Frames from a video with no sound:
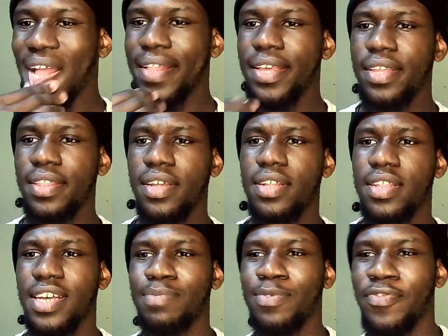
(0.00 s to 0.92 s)
the internet
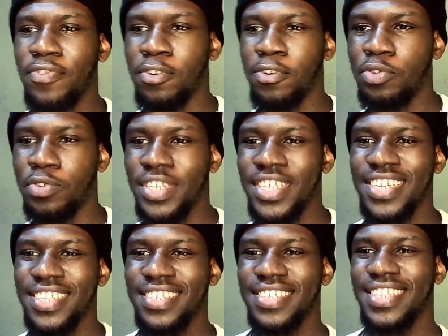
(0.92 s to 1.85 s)
has been fluctuating and
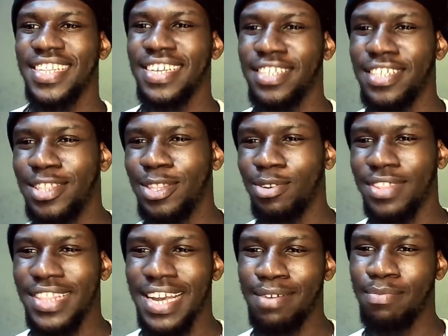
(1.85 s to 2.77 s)
this is like the third
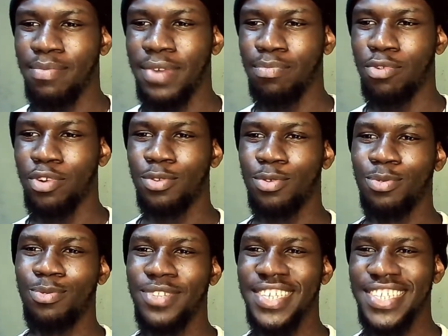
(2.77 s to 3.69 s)
time i'm going to
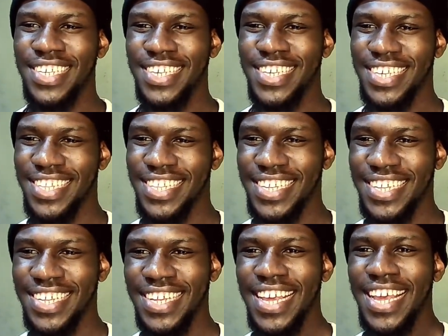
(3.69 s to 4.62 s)
do this again
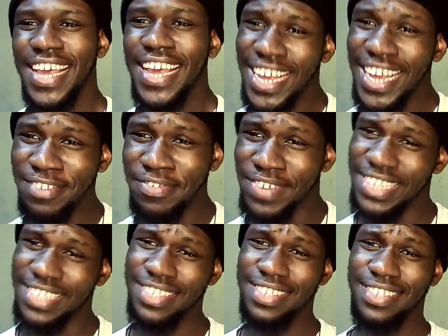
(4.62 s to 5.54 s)

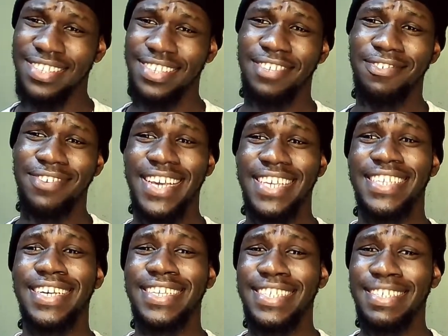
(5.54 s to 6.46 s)
anyways you guys
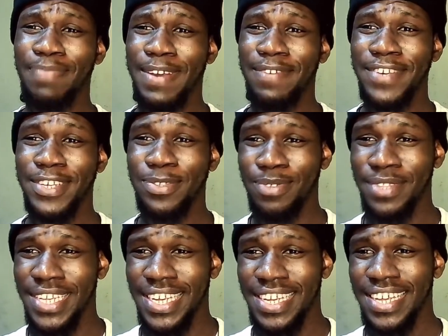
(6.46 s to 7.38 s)
can see my face
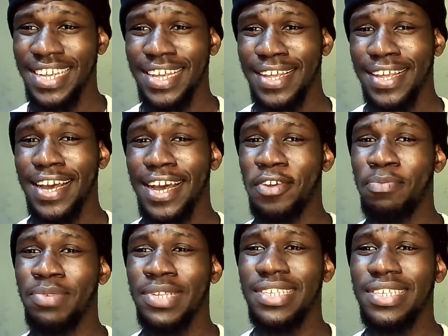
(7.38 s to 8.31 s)
today and you'll
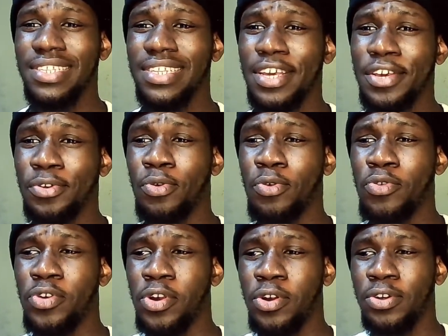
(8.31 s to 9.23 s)
be seeing a whole
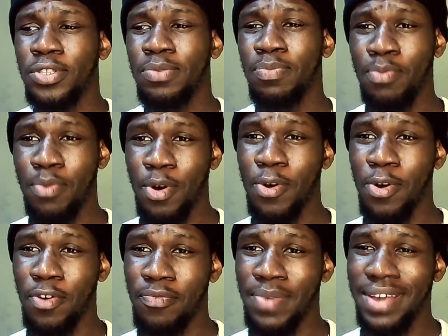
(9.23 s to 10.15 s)
lot more
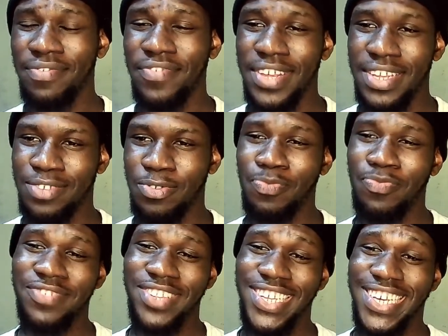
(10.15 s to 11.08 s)
of my face hopefully